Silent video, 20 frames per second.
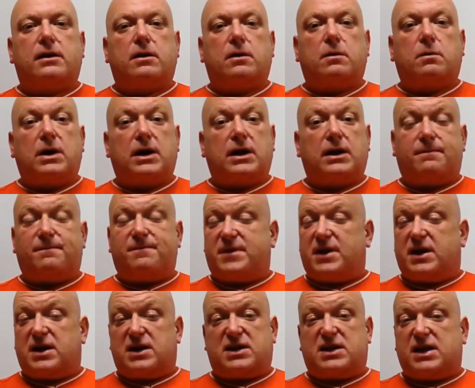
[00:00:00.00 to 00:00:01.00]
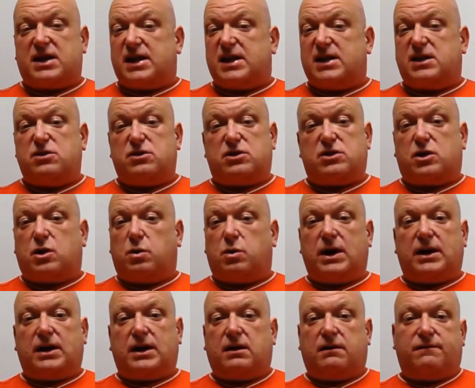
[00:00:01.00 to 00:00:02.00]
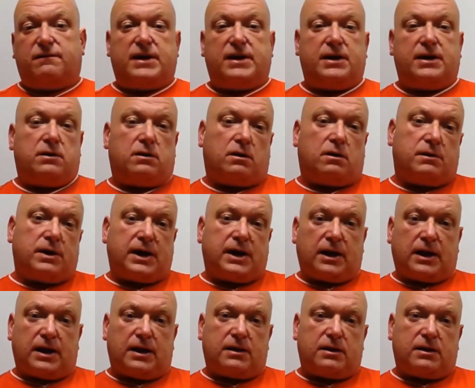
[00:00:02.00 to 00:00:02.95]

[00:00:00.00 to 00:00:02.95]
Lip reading: Well, that's it. It's just a quick little video, really.